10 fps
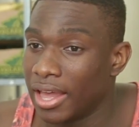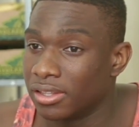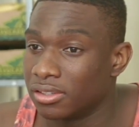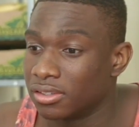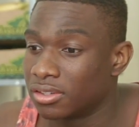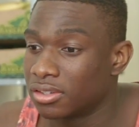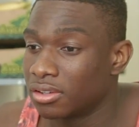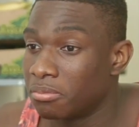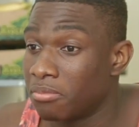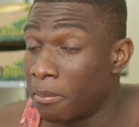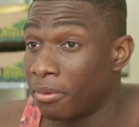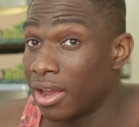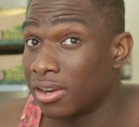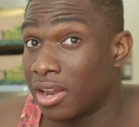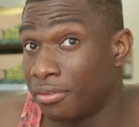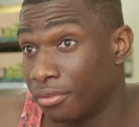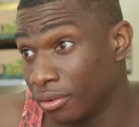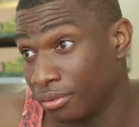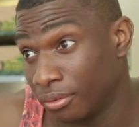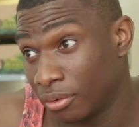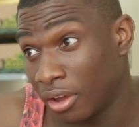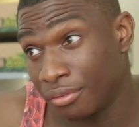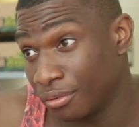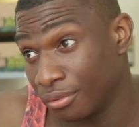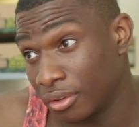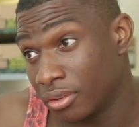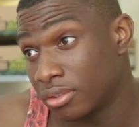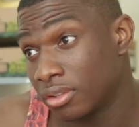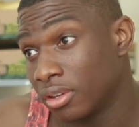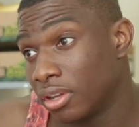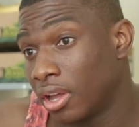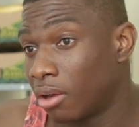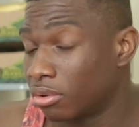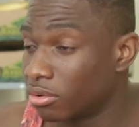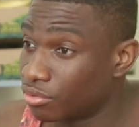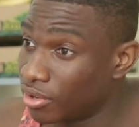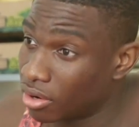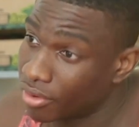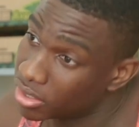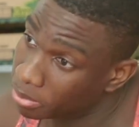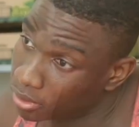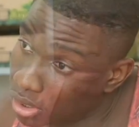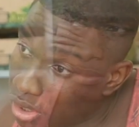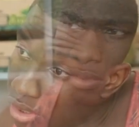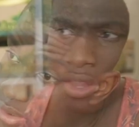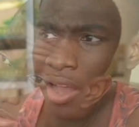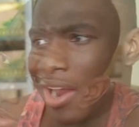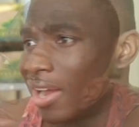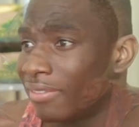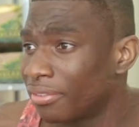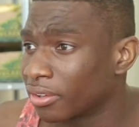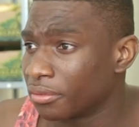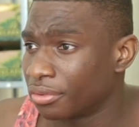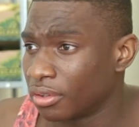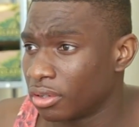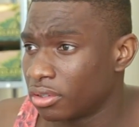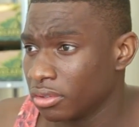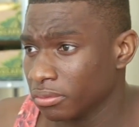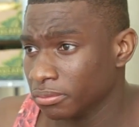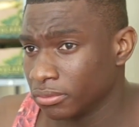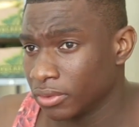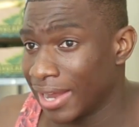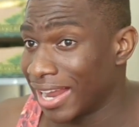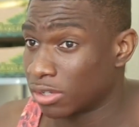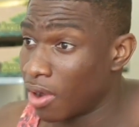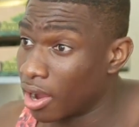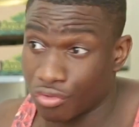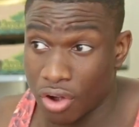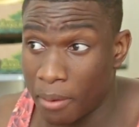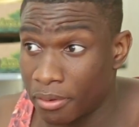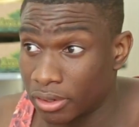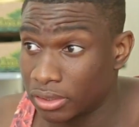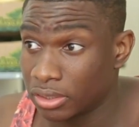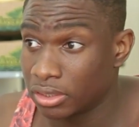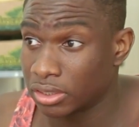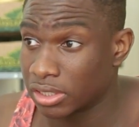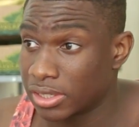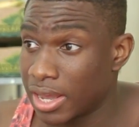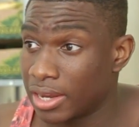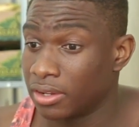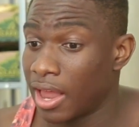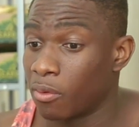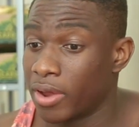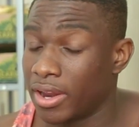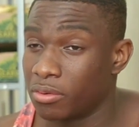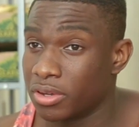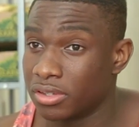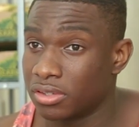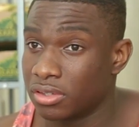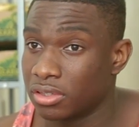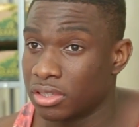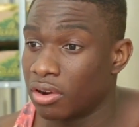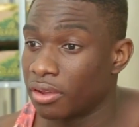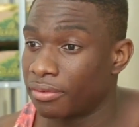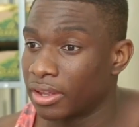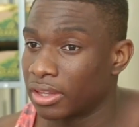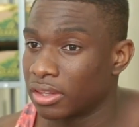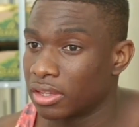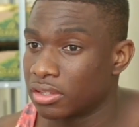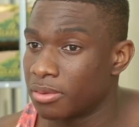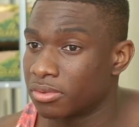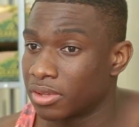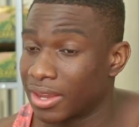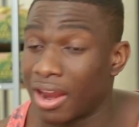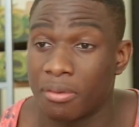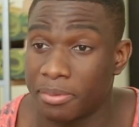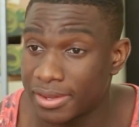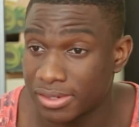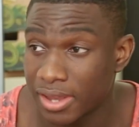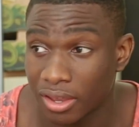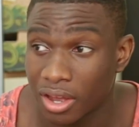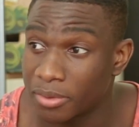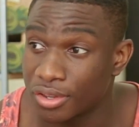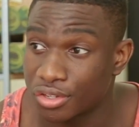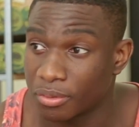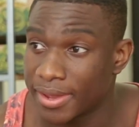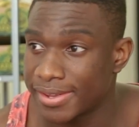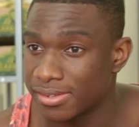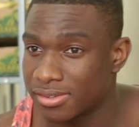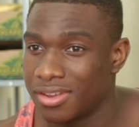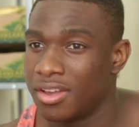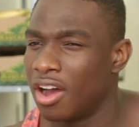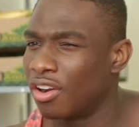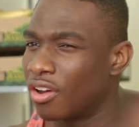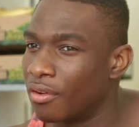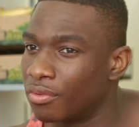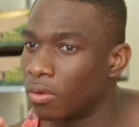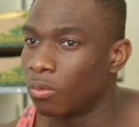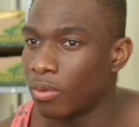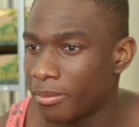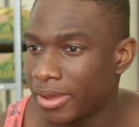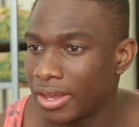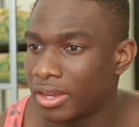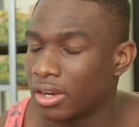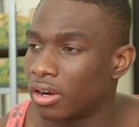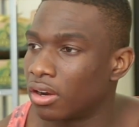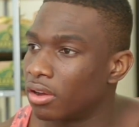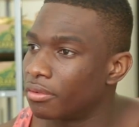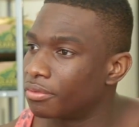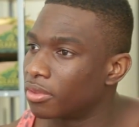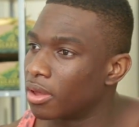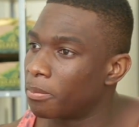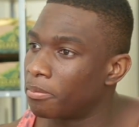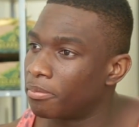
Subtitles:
and my prior love for food, I would always read her recipe card. I love African food, and that's what I grew up on. Understand? Like when it was, the only thing in terms of the Caribbean setting coming into it is a lot of the women and a lot of the